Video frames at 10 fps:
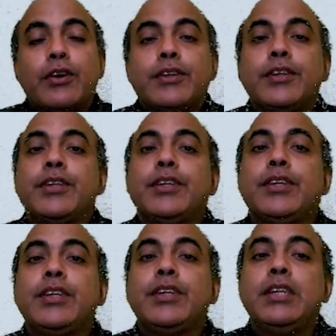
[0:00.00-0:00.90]
the
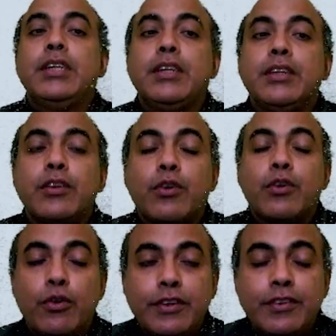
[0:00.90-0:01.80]

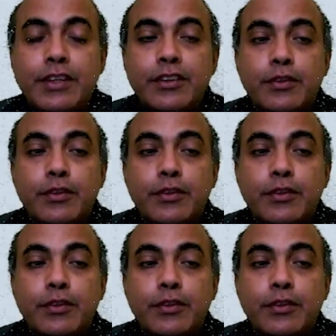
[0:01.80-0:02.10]
coefficients beta